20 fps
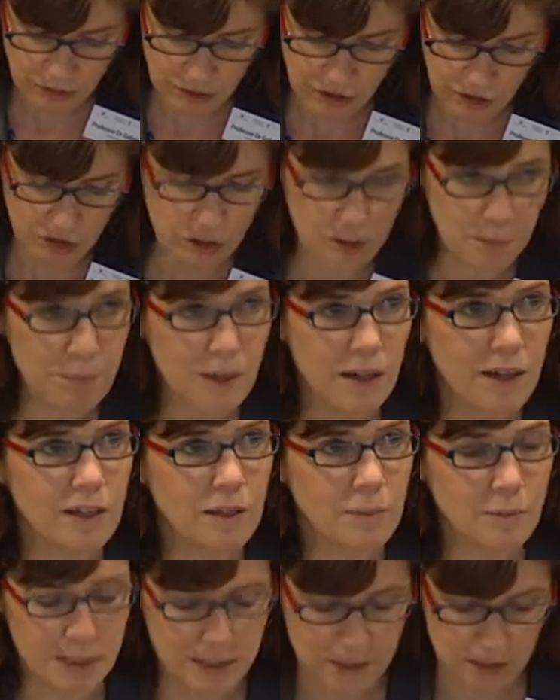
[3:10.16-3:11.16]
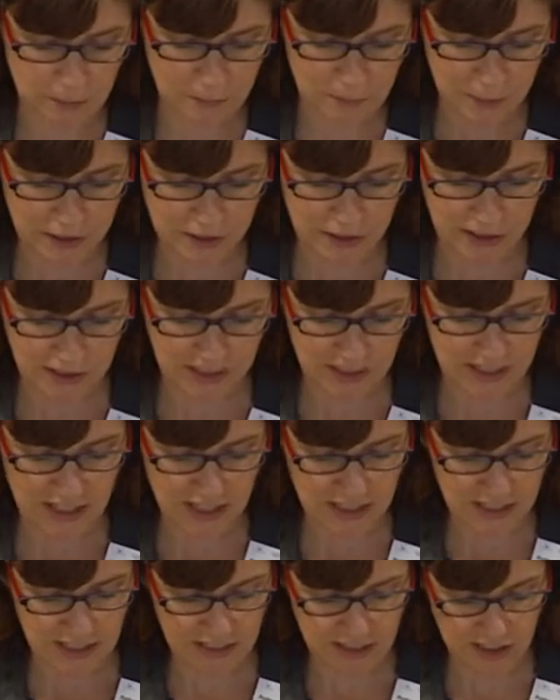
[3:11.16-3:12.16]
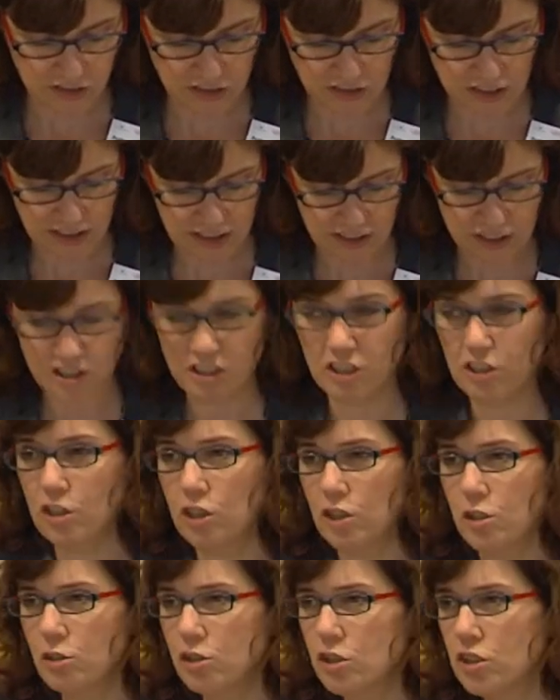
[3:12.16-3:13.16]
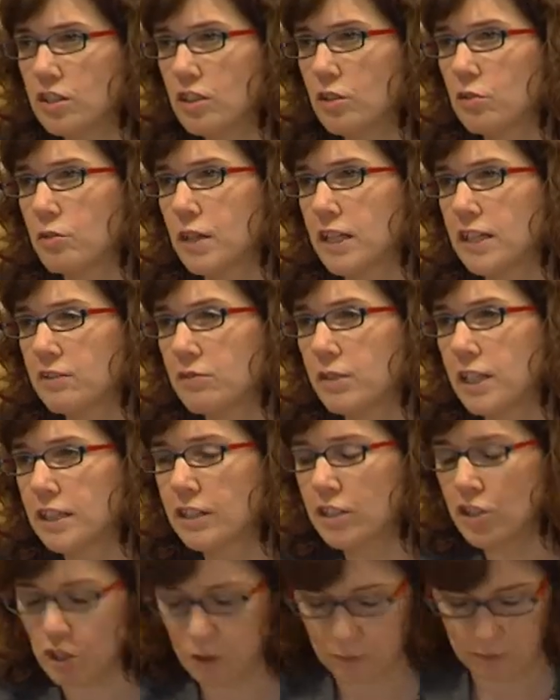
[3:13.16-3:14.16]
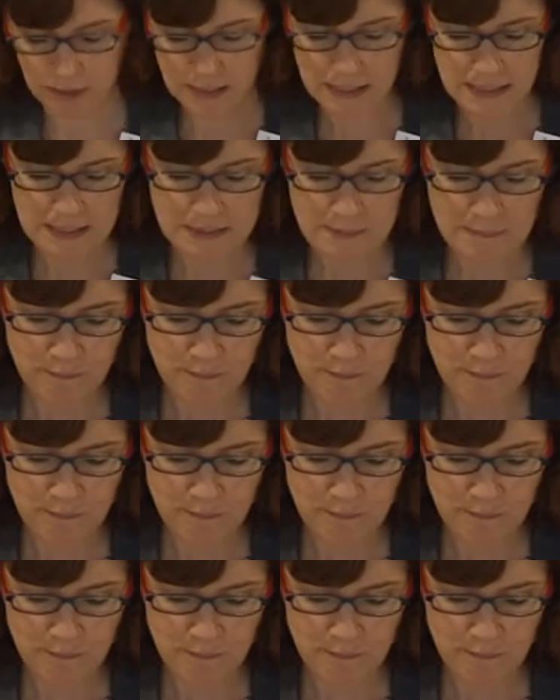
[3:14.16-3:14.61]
regional parliaments in particular and on the institutional arrangement